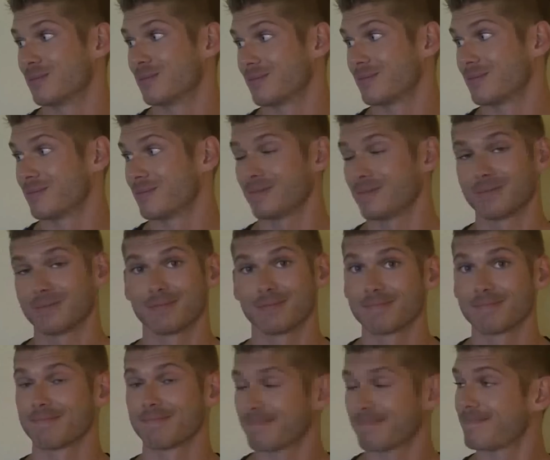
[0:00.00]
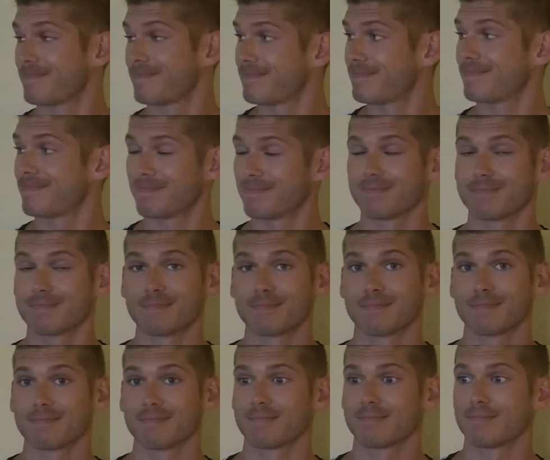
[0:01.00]

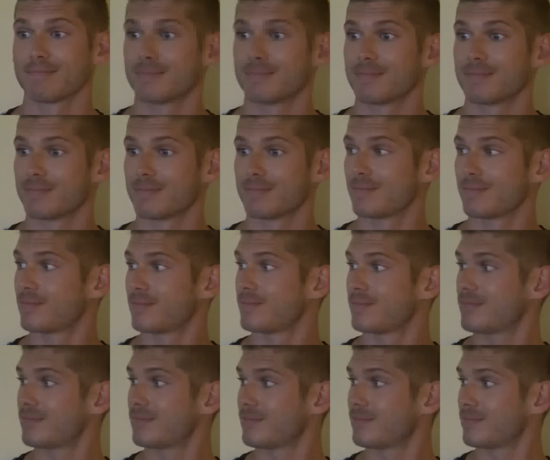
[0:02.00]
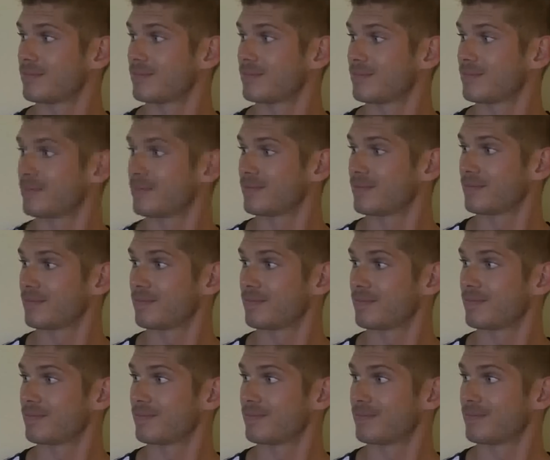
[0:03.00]

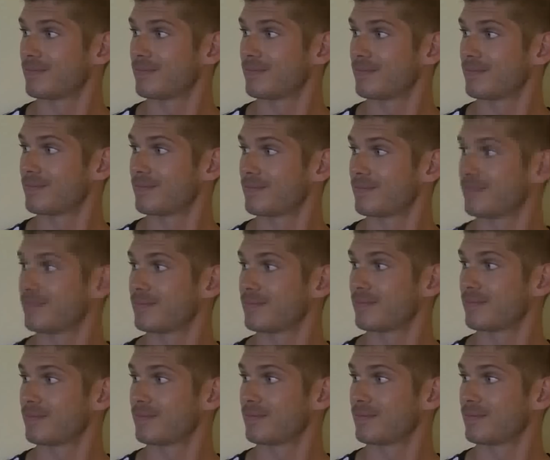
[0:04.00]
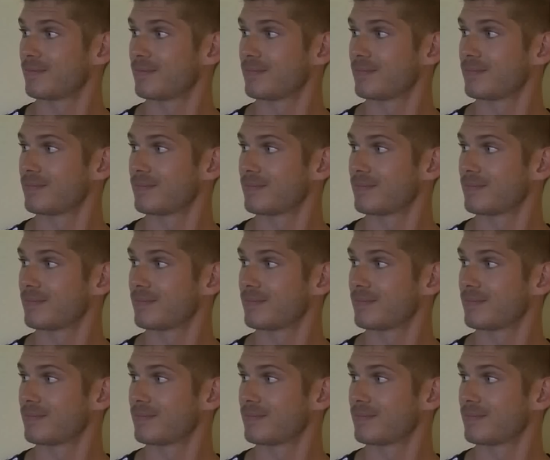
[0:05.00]
No words are spoken by the person on screen.